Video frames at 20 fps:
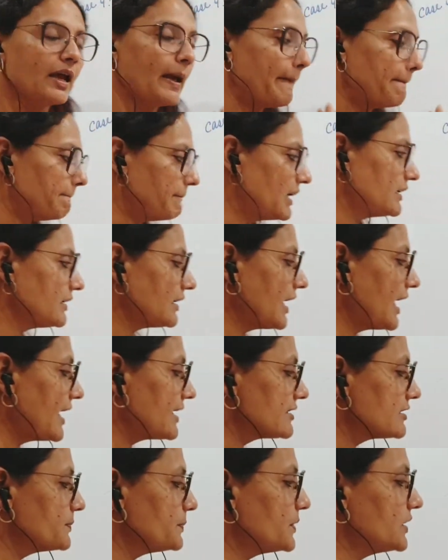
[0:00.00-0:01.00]
But
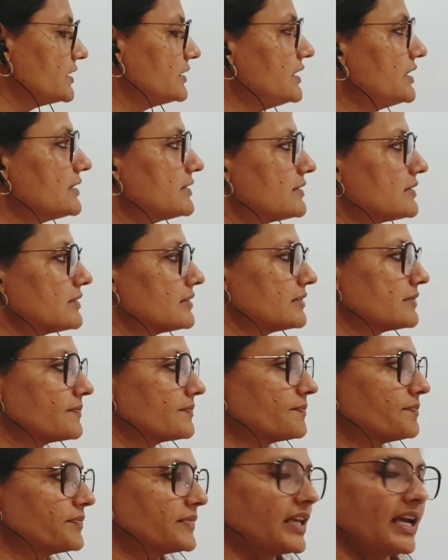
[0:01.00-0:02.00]
as per this,
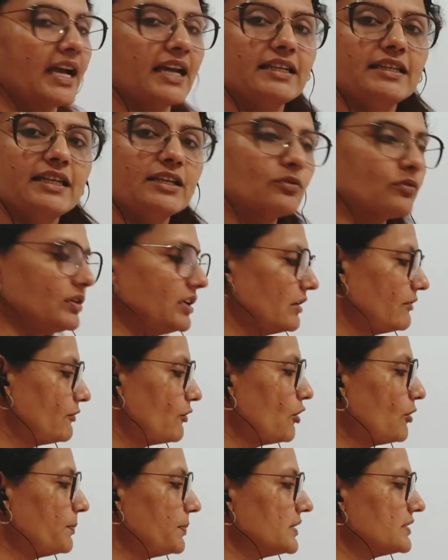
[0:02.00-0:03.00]
I need only
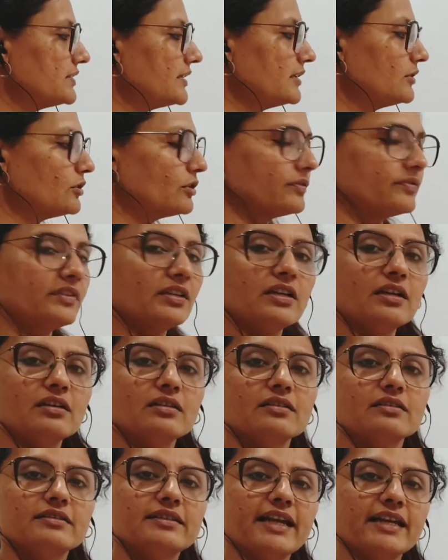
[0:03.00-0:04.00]
4% of the
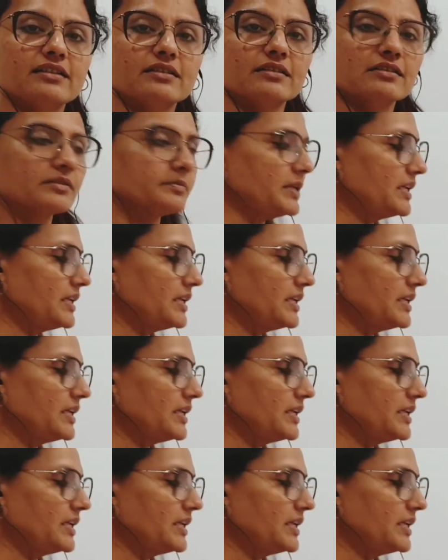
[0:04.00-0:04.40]
debtors,